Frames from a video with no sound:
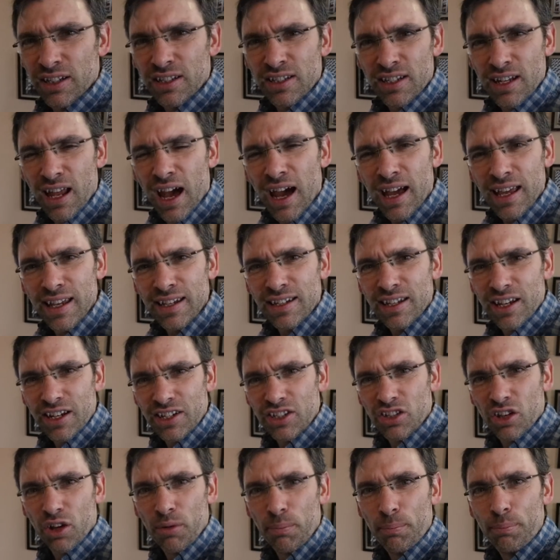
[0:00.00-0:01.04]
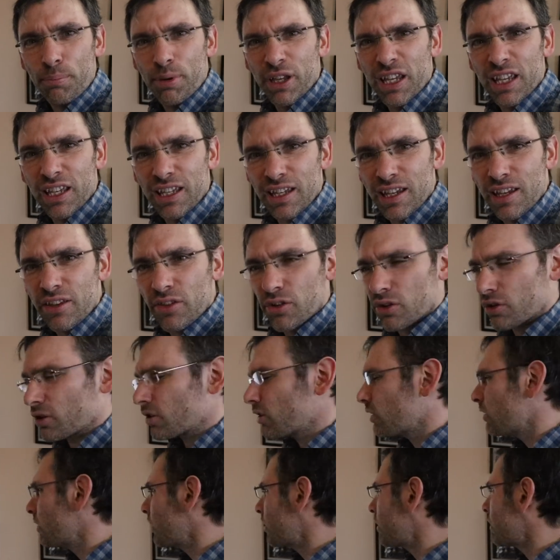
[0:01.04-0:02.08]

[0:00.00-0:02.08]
It's not indexed on Bing either,